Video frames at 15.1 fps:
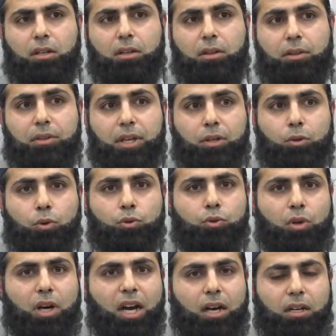they don't
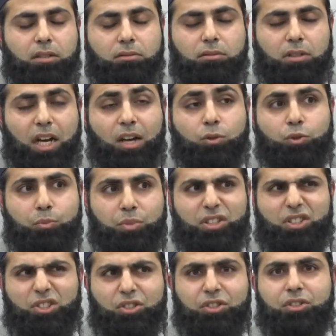know how to, but
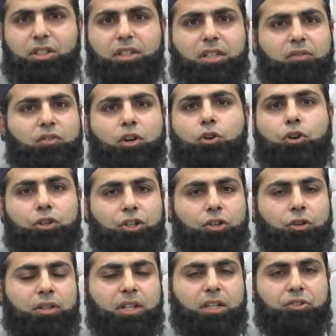it's just that they've not
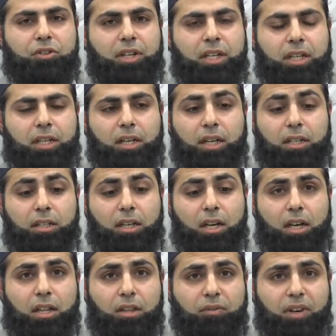undergone that training. And
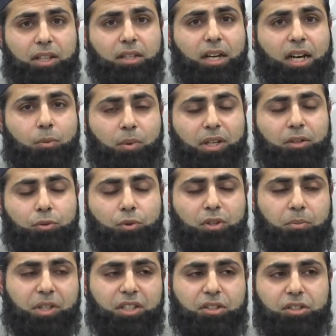the fact that I went through
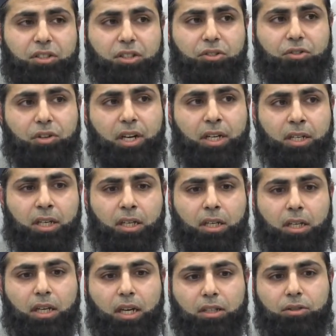the PGC
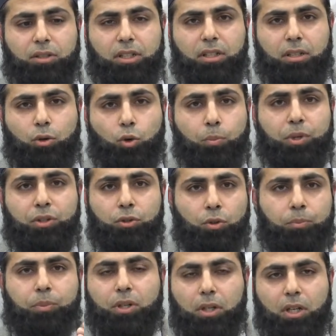training, it actually opened
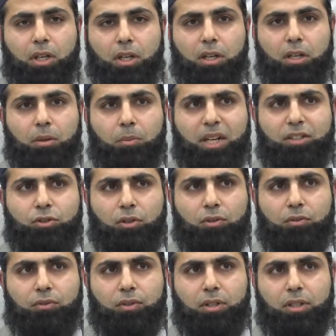up my
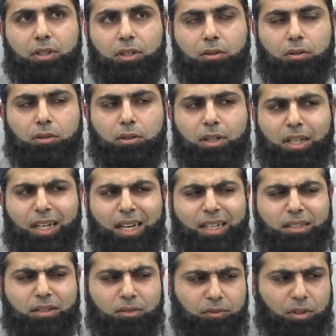sort of you know,
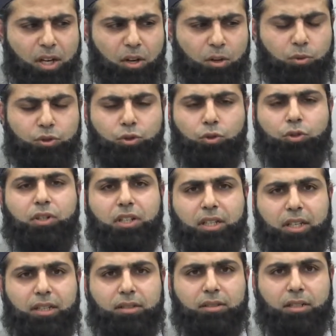light of how to look at
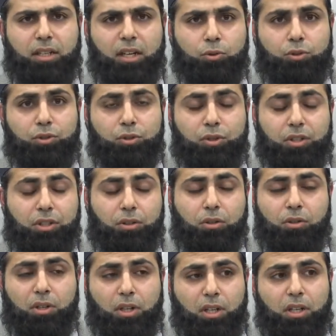kids and how to you know,